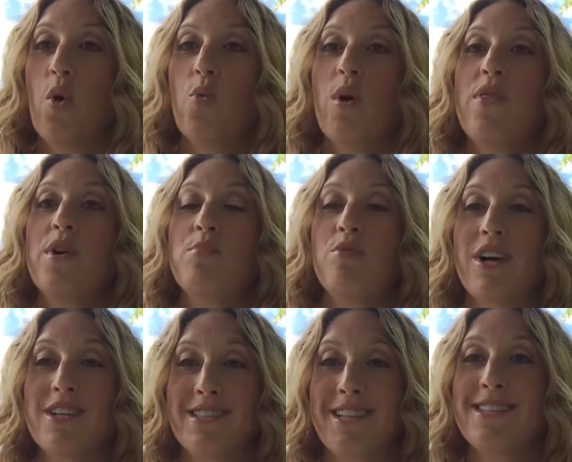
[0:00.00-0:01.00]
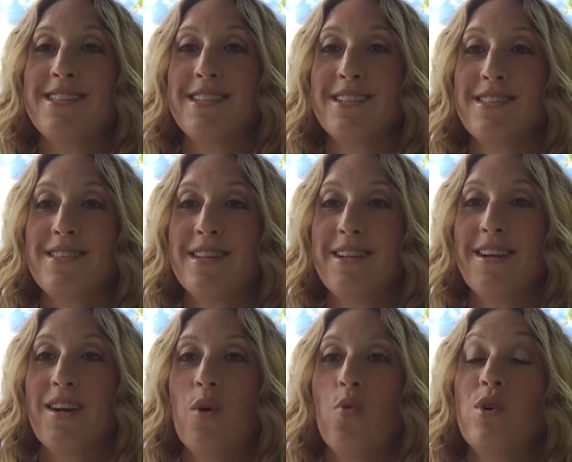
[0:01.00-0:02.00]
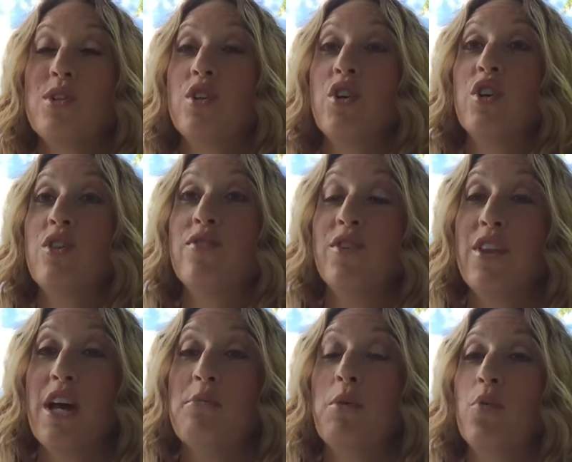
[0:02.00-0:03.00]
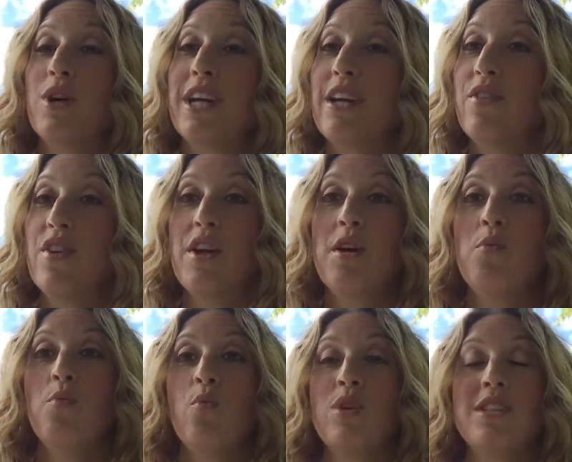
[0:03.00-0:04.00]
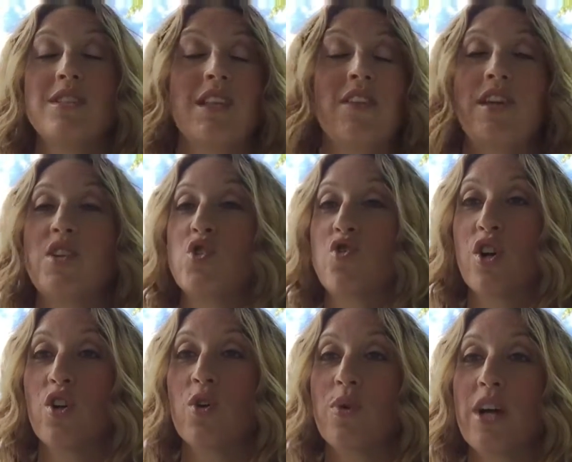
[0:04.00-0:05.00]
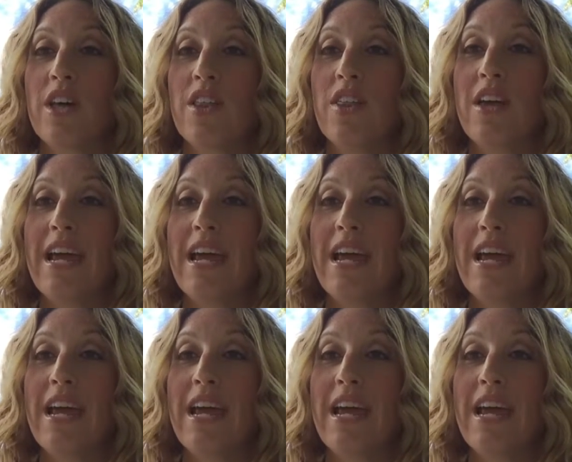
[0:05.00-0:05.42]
what their process is, what's good for them and working for them, what is it that they struggle with.